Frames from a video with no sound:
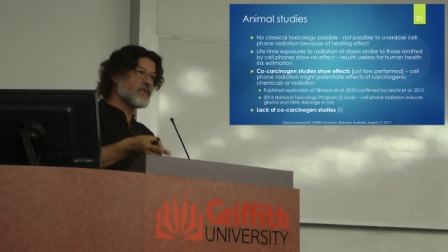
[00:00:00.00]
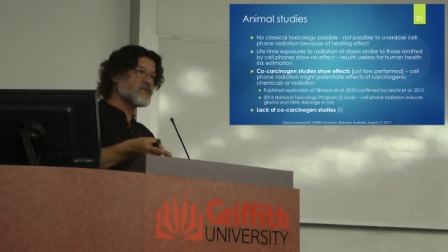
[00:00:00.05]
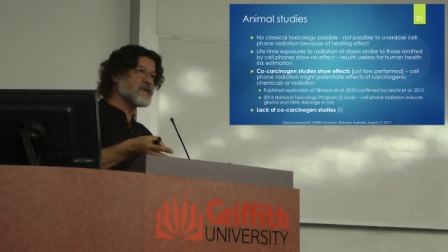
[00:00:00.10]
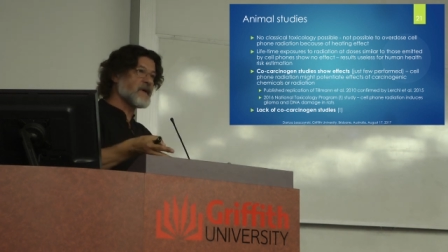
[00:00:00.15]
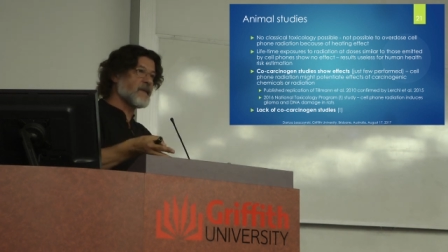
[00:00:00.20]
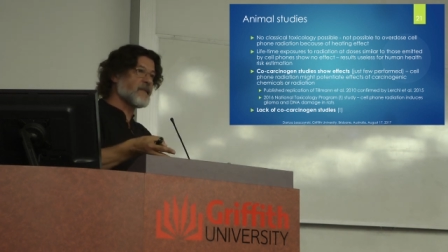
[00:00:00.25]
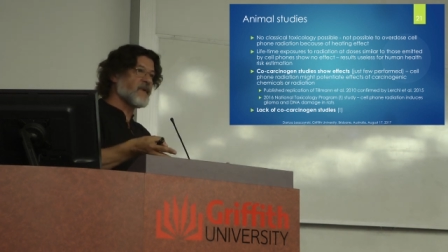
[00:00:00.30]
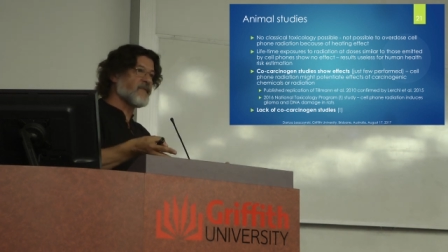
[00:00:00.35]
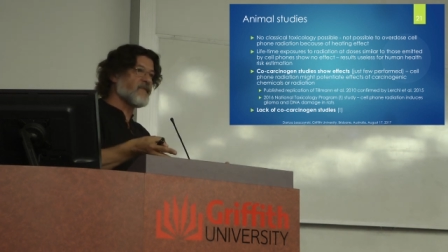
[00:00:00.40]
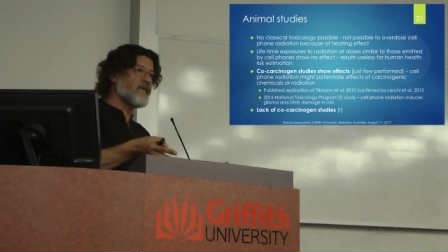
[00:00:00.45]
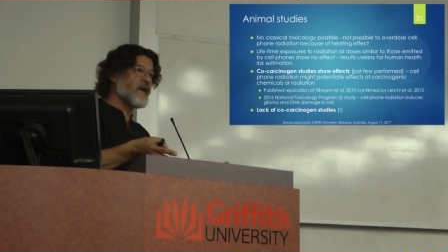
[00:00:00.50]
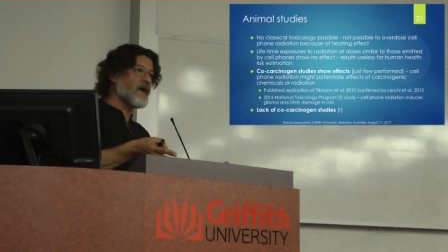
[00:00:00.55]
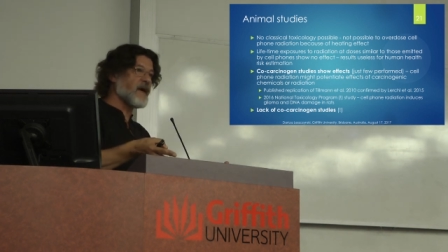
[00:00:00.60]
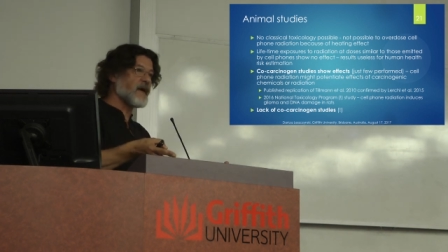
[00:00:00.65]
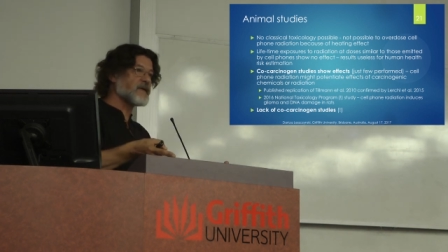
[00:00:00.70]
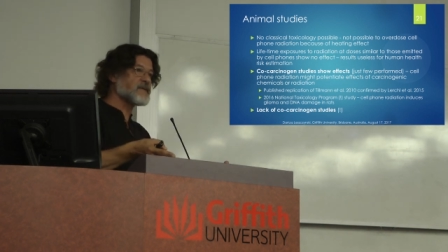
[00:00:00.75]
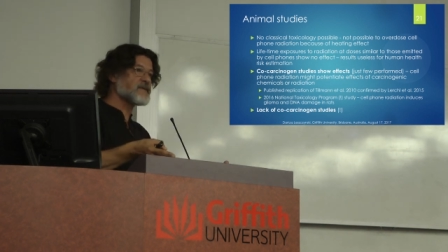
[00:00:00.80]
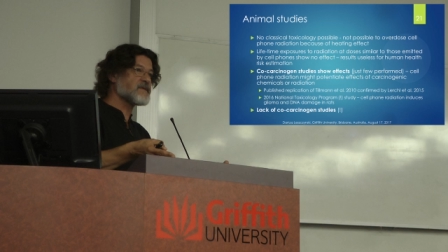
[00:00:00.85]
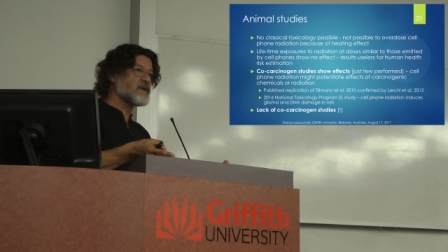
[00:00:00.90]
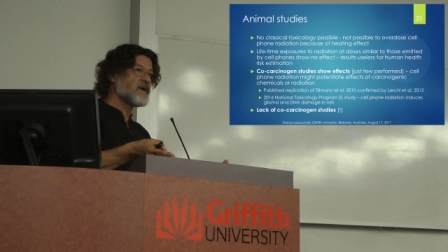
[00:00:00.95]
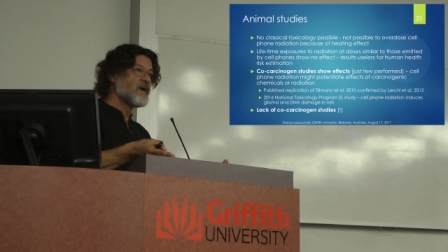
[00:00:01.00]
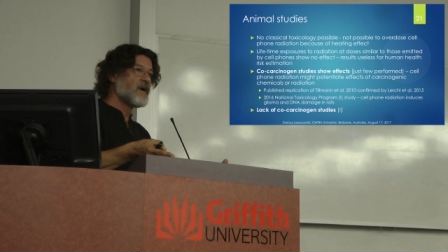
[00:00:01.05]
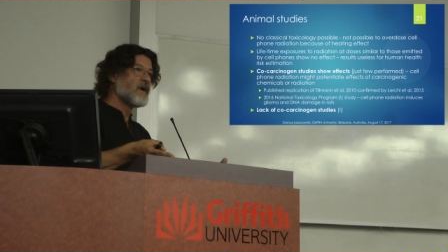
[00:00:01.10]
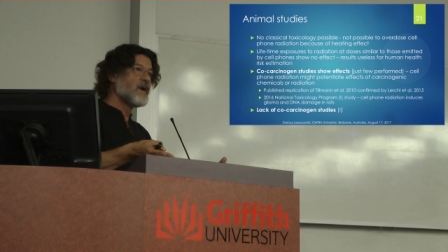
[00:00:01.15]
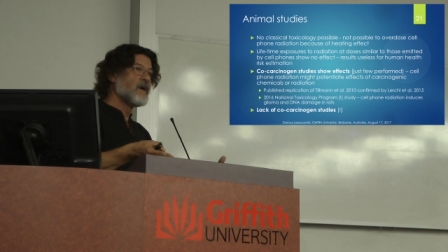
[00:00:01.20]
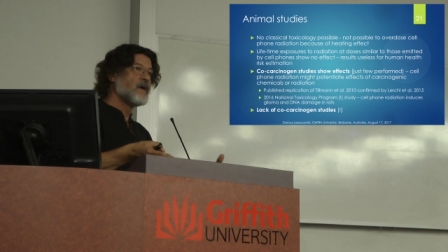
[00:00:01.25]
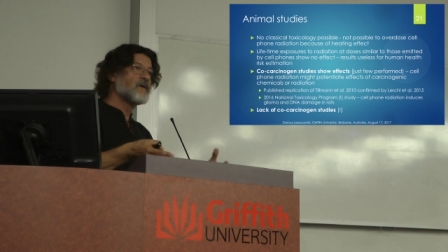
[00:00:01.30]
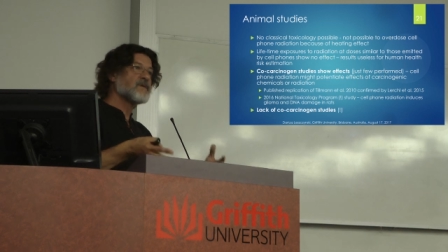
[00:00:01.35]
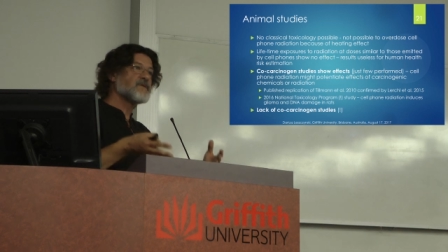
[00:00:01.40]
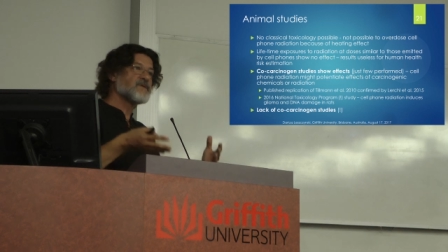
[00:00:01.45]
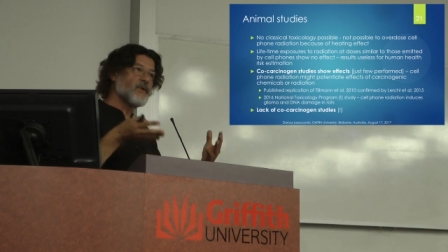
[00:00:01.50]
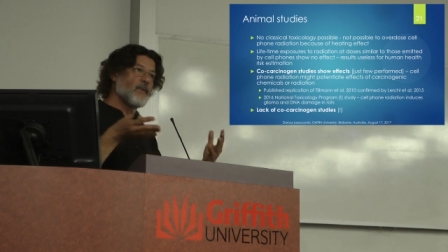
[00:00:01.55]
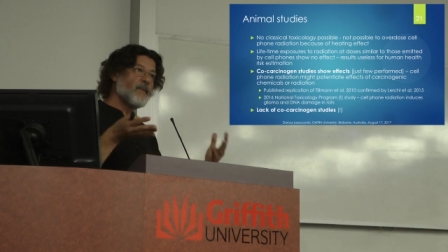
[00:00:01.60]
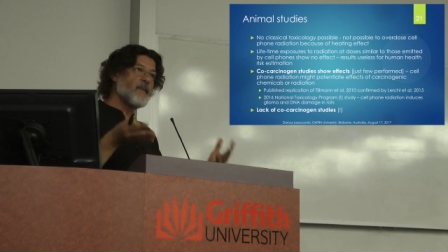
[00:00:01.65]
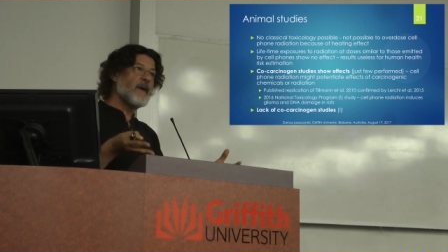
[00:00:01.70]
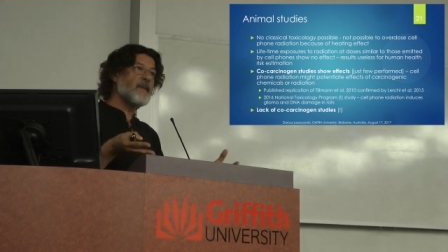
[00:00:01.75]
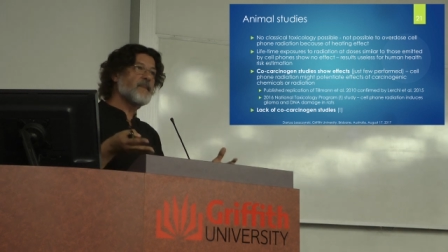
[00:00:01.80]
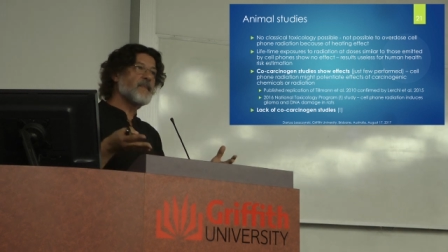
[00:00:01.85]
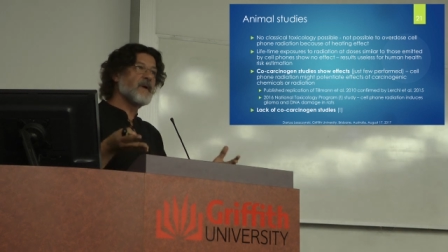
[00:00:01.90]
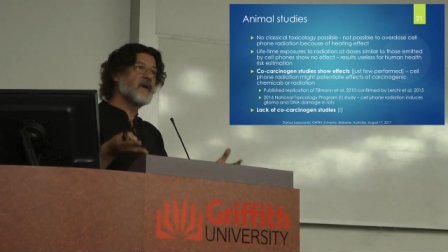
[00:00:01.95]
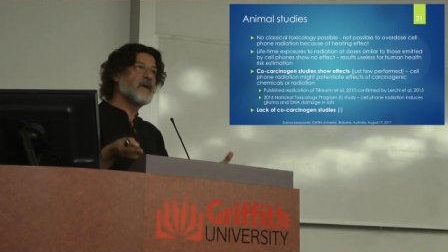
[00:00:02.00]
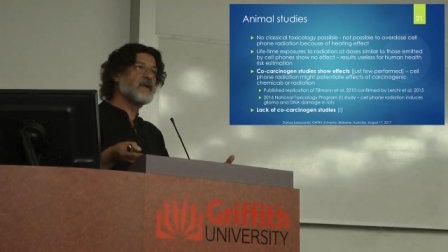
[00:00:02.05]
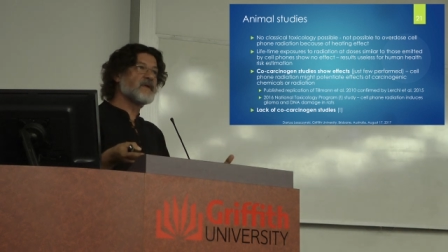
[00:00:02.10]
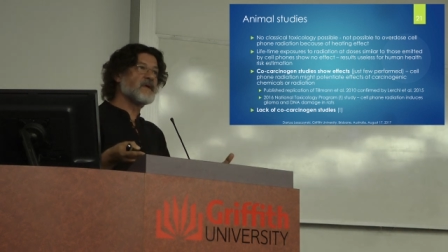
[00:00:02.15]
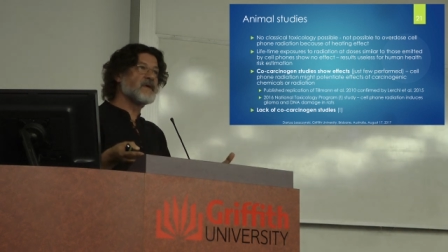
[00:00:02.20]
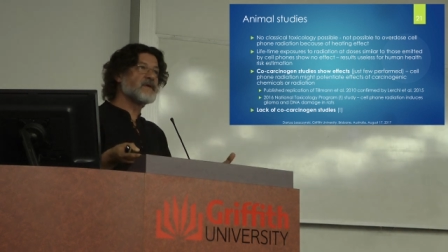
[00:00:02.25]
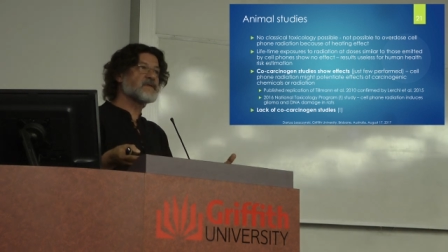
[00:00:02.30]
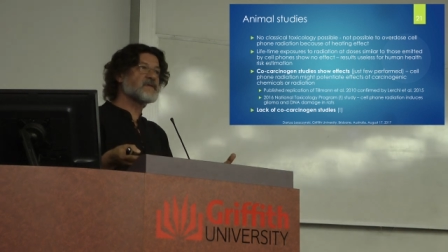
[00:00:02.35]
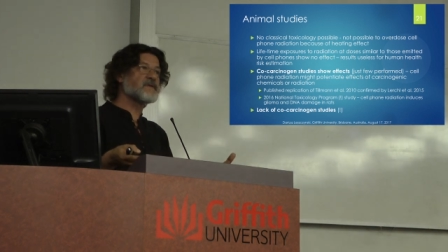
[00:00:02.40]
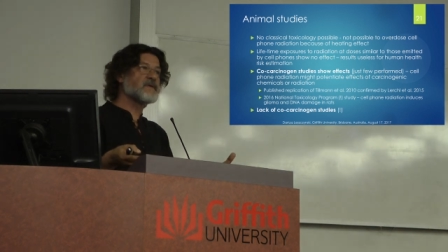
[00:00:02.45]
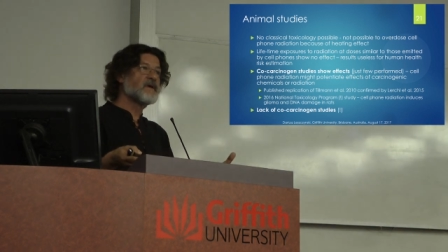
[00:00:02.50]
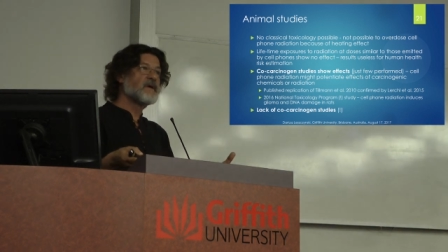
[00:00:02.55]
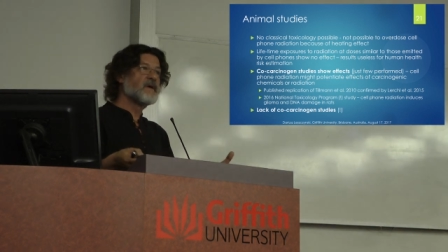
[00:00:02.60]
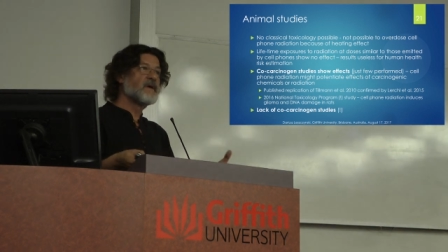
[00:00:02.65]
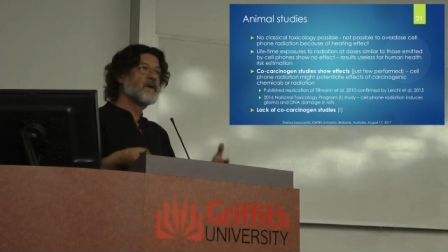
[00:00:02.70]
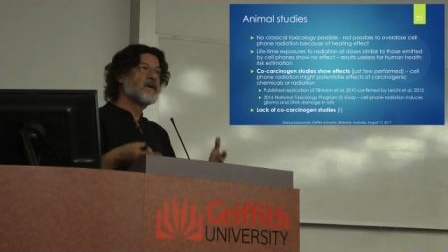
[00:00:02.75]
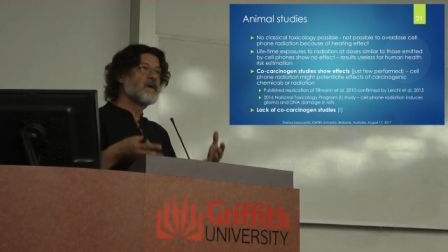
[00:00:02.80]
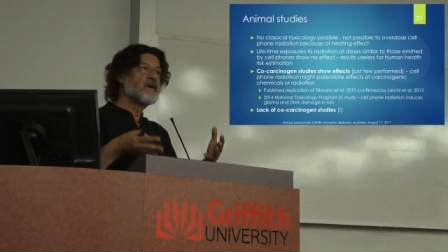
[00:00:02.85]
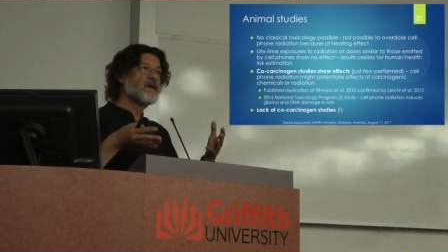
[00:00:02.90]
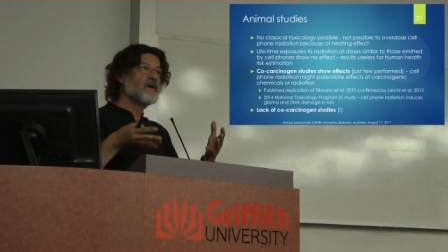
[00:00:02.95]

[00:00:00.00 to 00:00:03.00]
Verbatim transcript: show some effects, so maybe it is